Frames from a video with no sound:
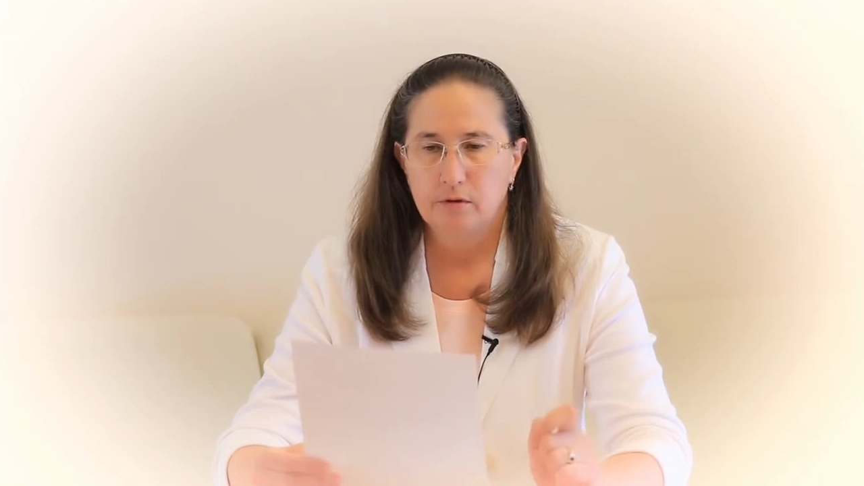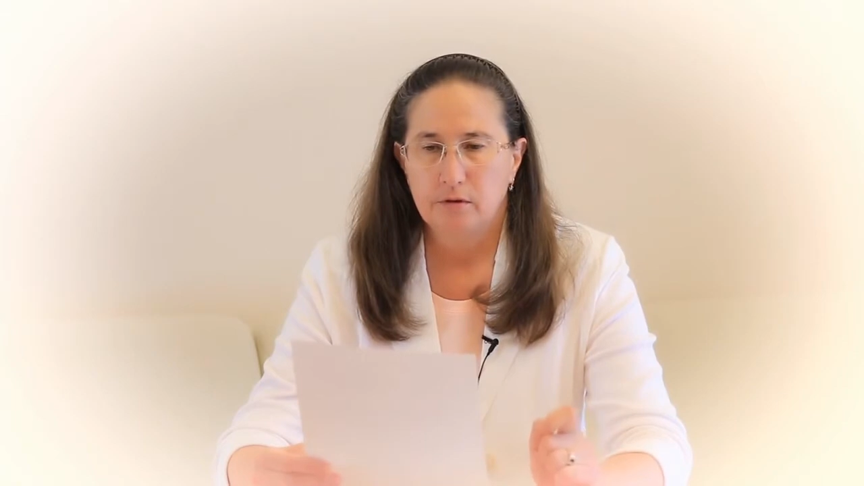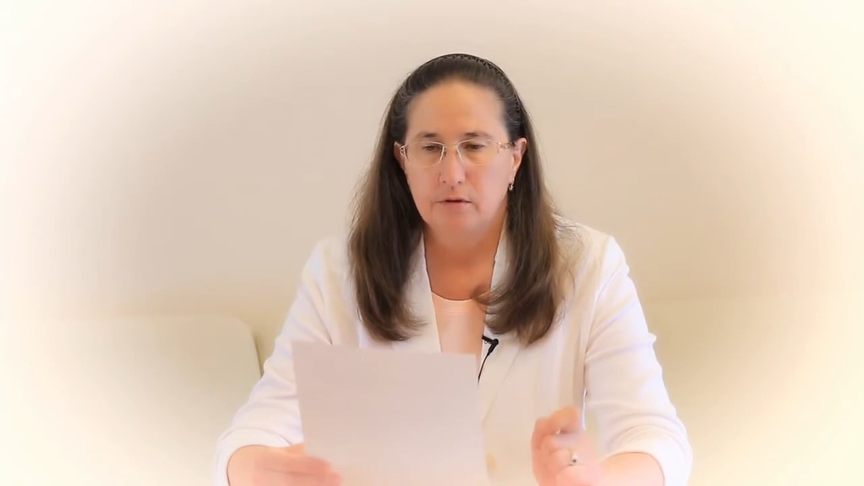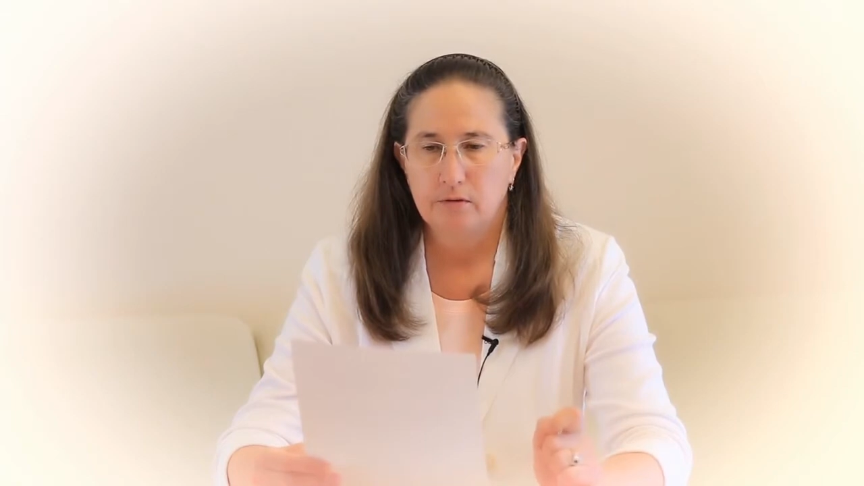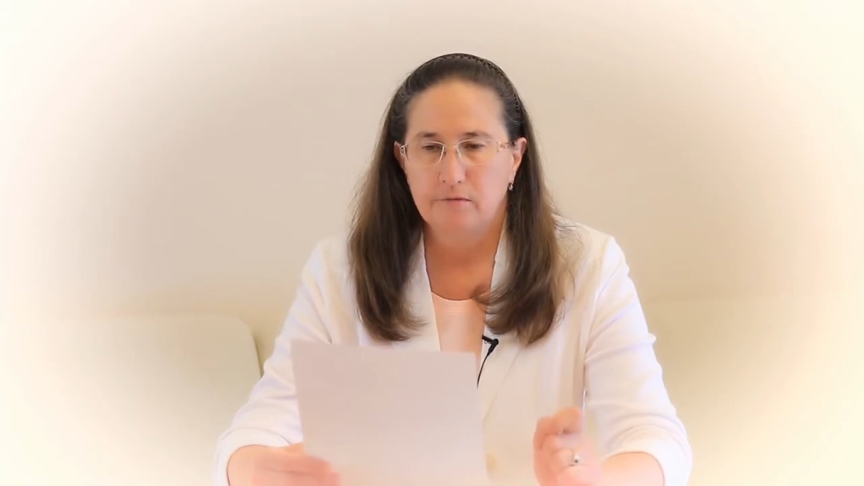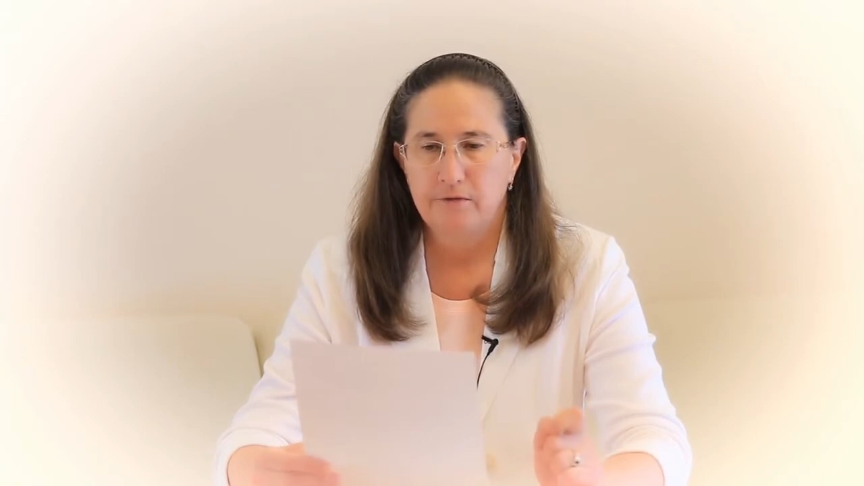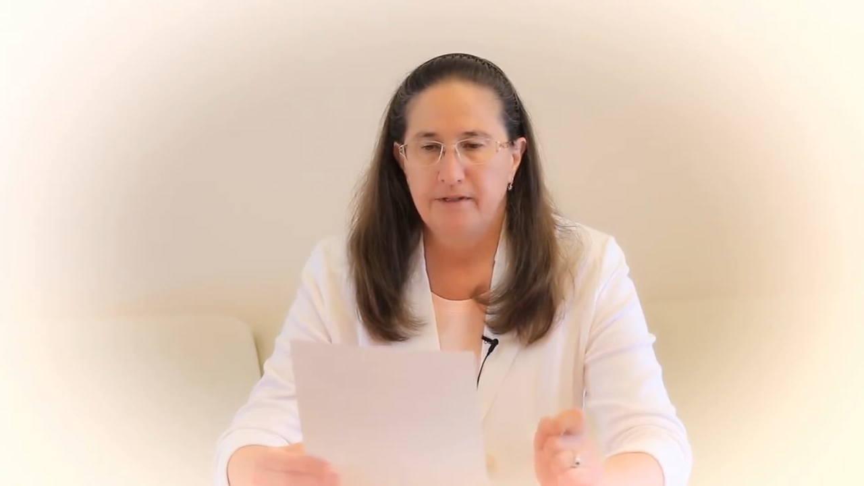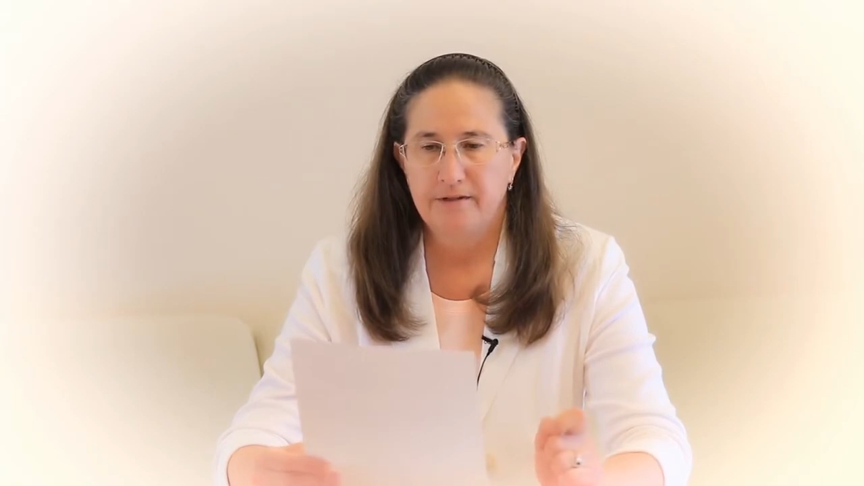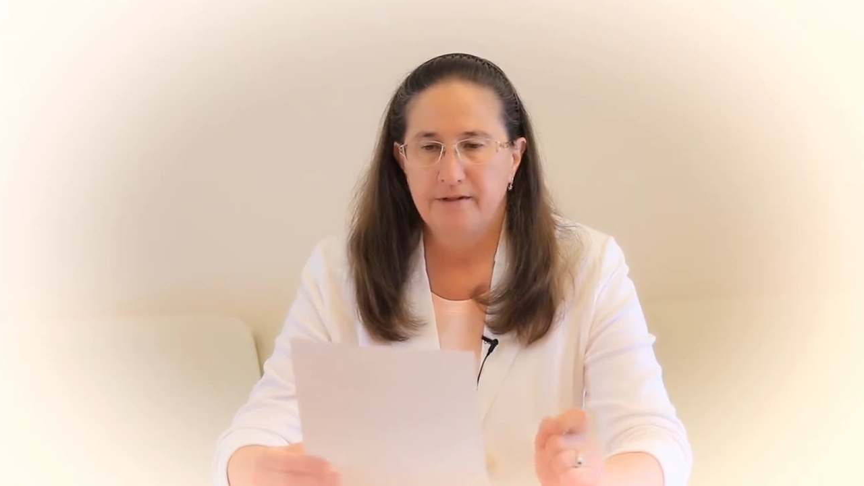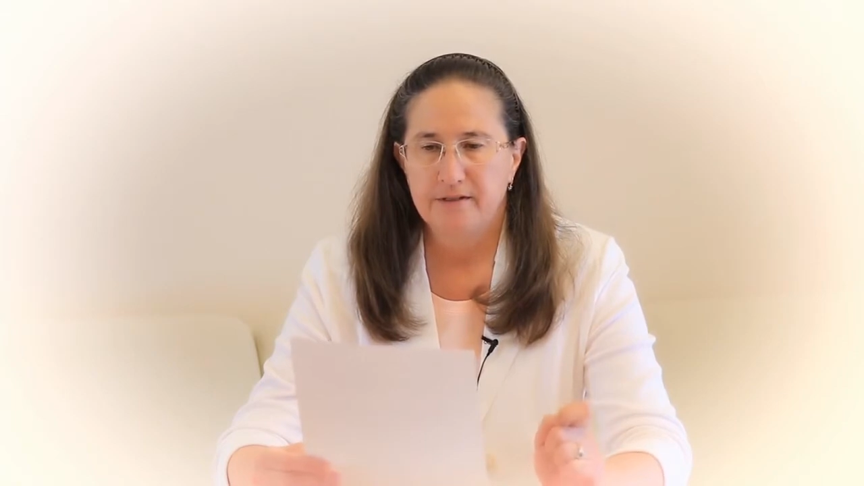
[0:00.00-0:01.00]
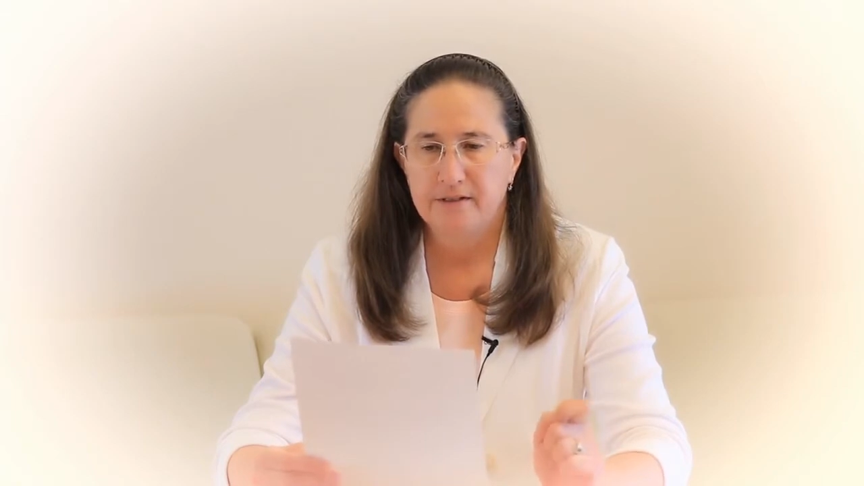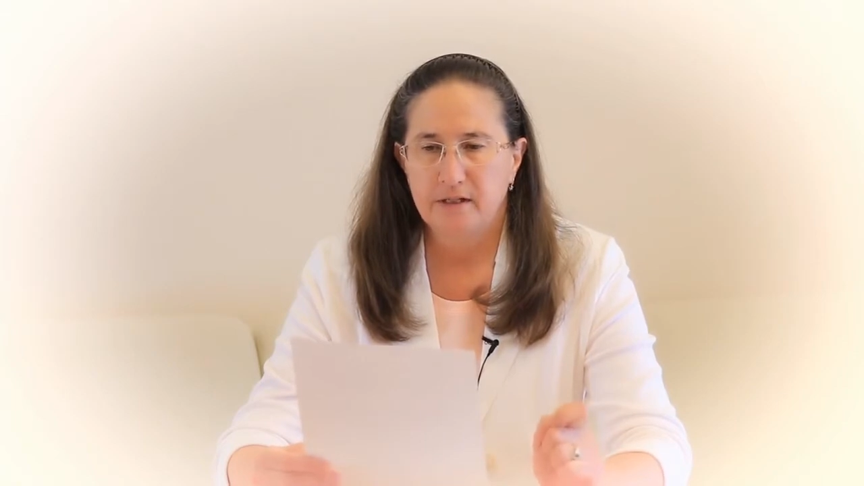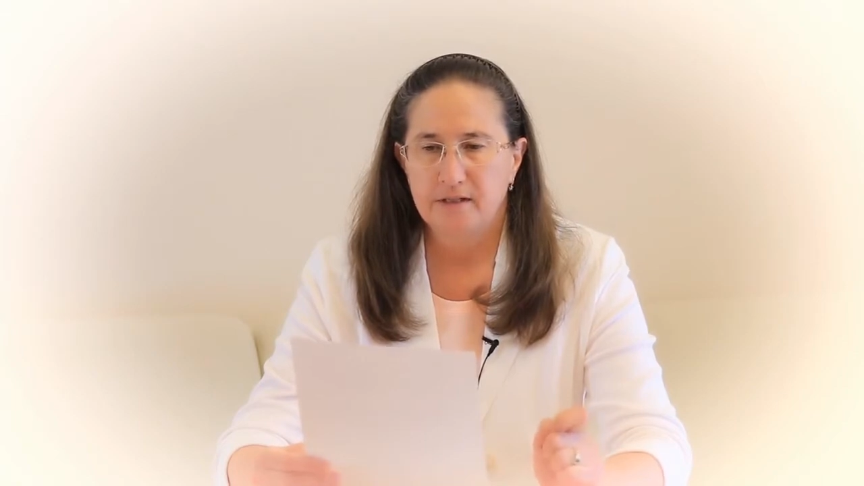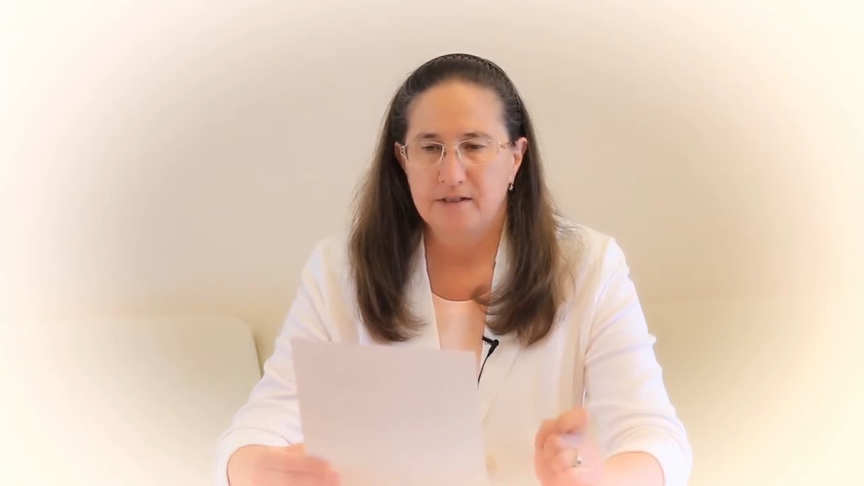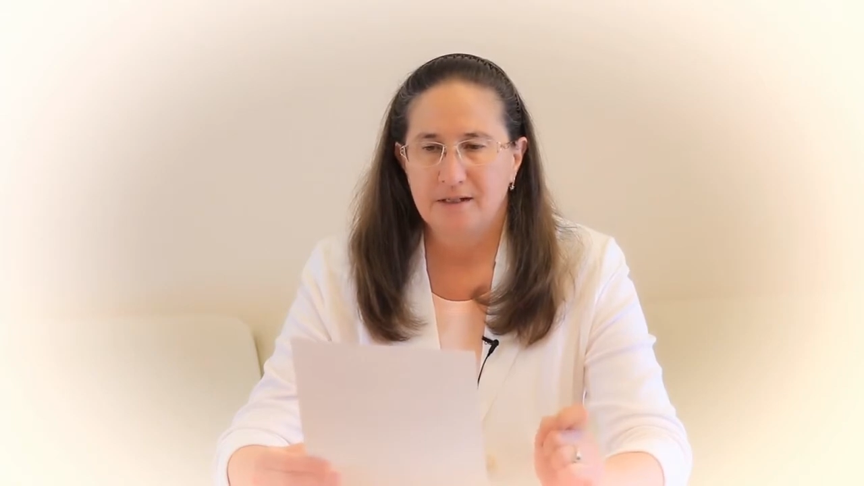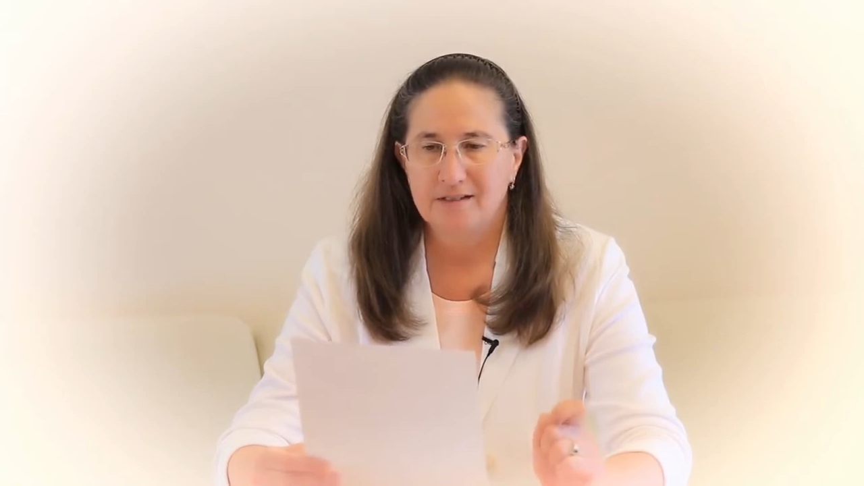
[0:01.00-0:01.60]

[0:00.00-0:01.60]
to escape the wheel